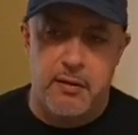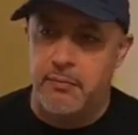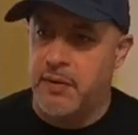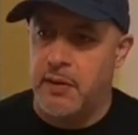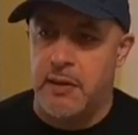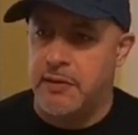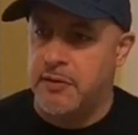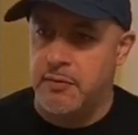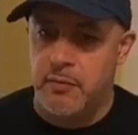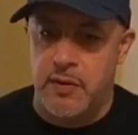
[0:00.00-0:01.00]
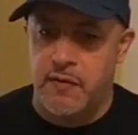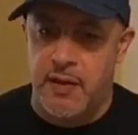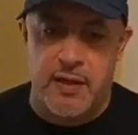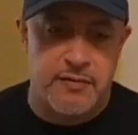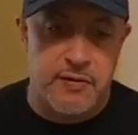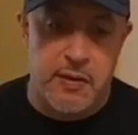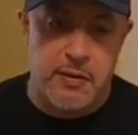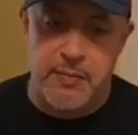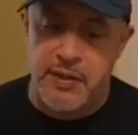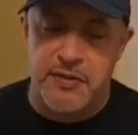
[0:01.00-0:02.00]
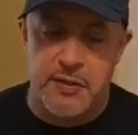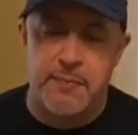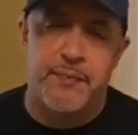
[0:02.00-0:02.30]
PLX 1000 and a mixer,